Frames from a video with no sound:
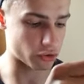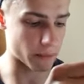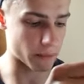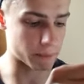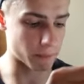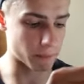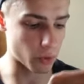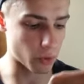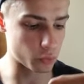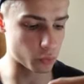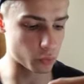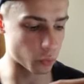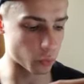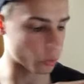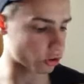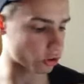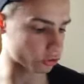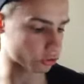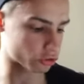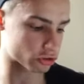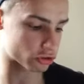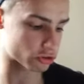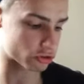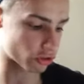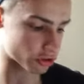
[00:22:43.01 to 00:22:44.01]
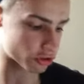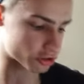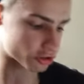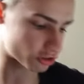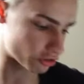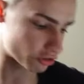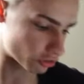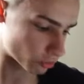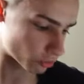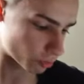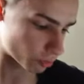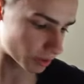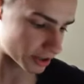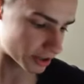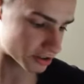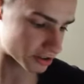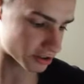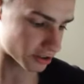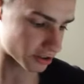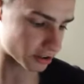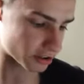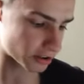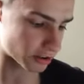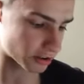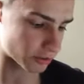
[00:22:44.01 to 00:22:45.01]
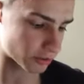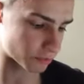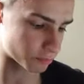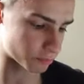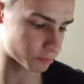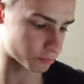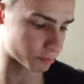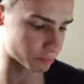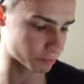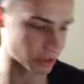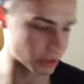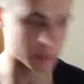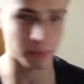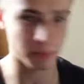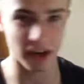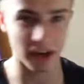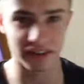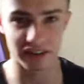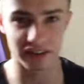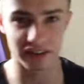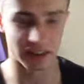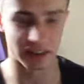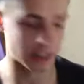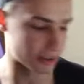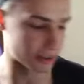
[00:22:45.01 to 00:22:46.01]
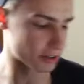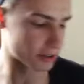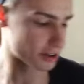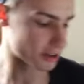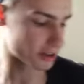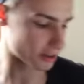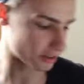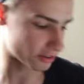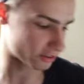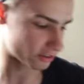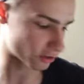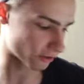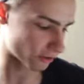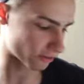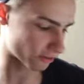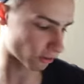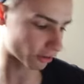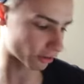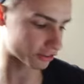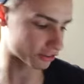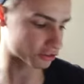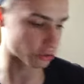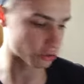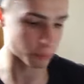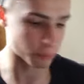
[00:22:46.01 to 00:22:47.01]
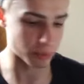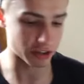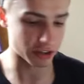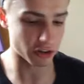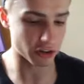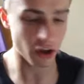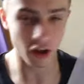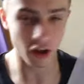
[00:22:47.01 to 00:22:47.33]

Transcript: mobile constructions, which basically stuff like sugar